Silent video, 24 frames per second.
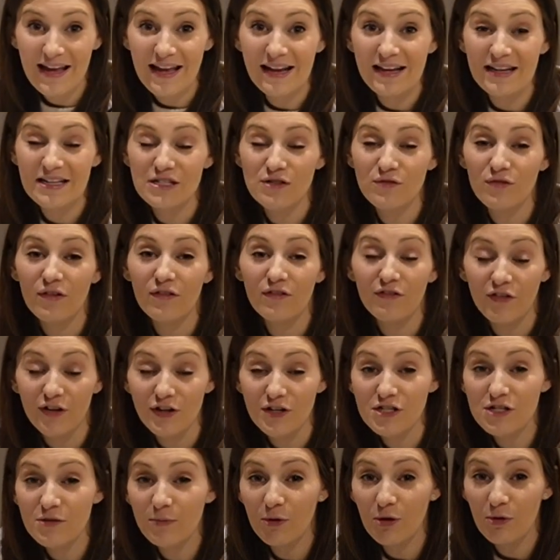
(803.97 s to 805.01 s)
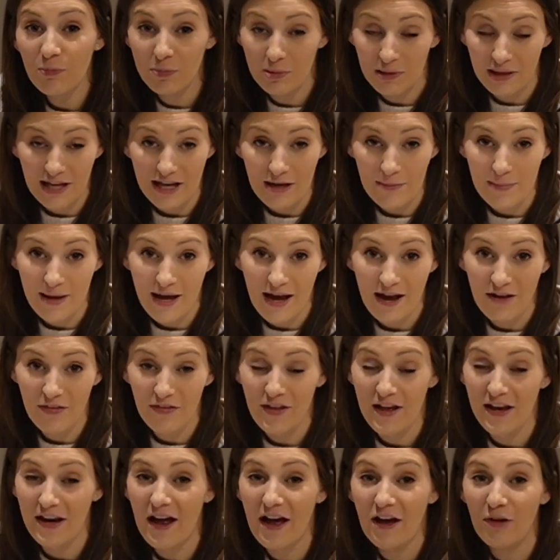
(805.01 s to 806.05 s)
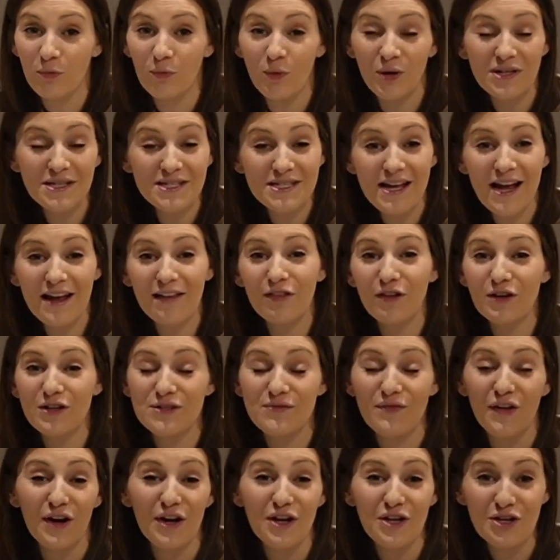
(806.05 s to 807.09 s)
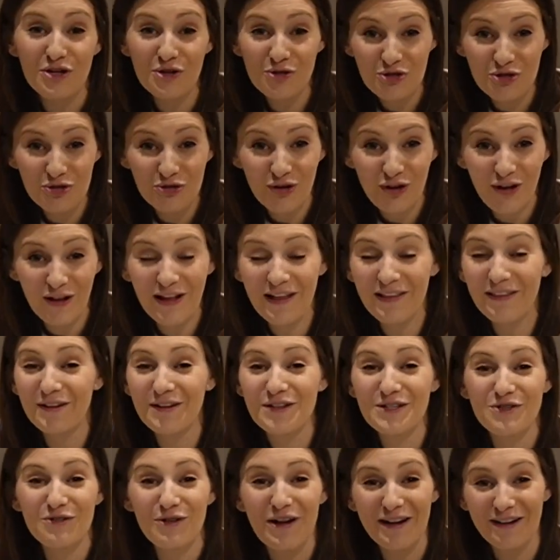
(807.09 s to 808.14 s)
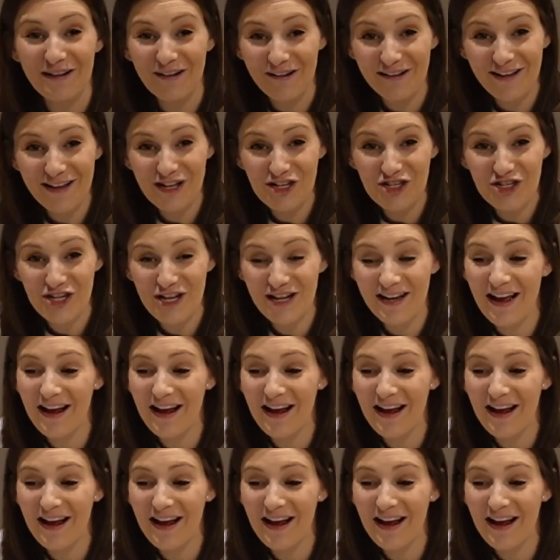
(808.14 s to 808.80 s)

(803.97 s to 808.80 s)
And it's a reversible play mat that on one side looks very neutral and looks great in our kitchen,